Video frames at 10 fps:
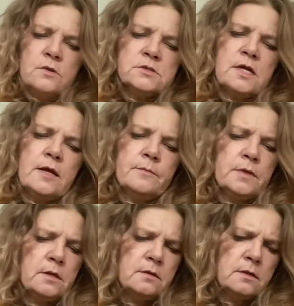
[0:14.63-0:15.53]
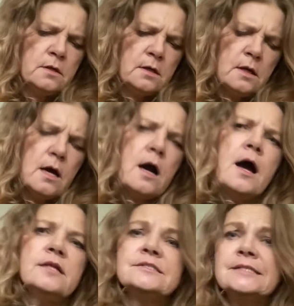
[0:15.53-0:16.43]
It's kind of an
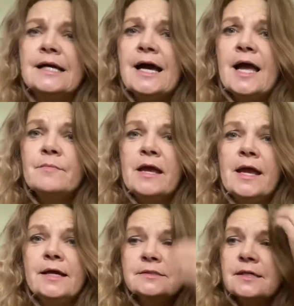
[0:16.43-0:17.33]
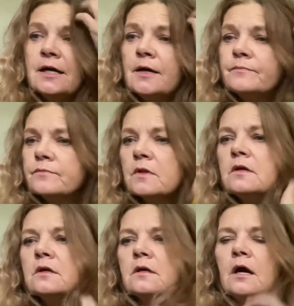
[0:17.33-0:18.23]
odd time, and uh,
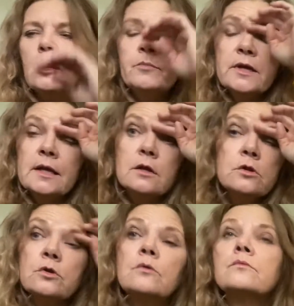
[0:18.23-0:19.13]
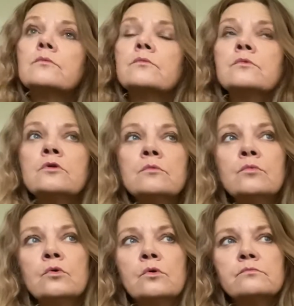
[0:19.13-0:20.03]
I hope we get a little, little
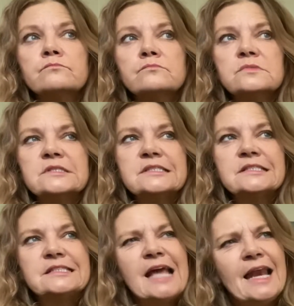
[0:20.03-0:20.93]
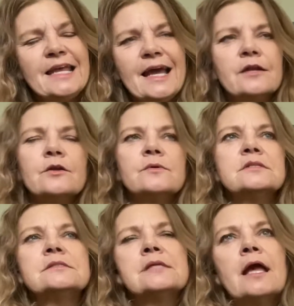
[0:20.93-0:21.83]
more steady. I don't know what
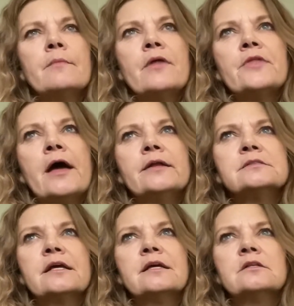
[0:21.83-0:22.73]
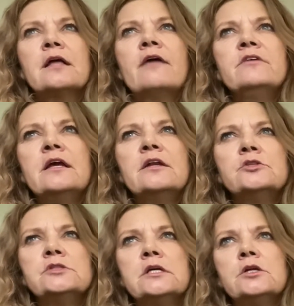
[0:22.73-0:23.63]
to say about that. It's like heavy
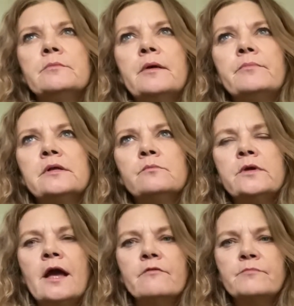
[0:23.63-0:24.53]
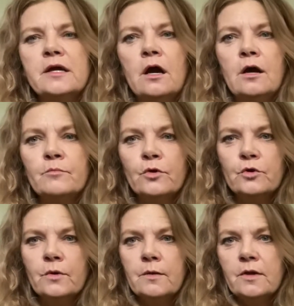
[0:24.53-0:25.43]
energy a little bit, but we have uh,
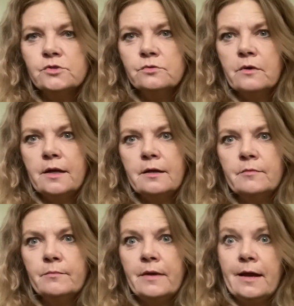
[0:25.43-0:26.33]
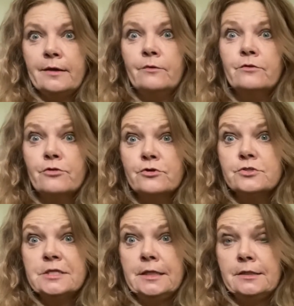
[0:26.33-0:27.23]
Mercury retrograde coming back on the
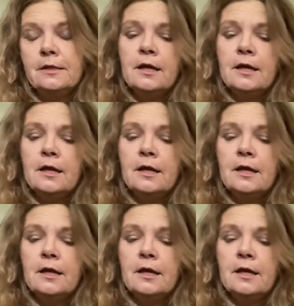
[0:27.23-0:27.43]
13th.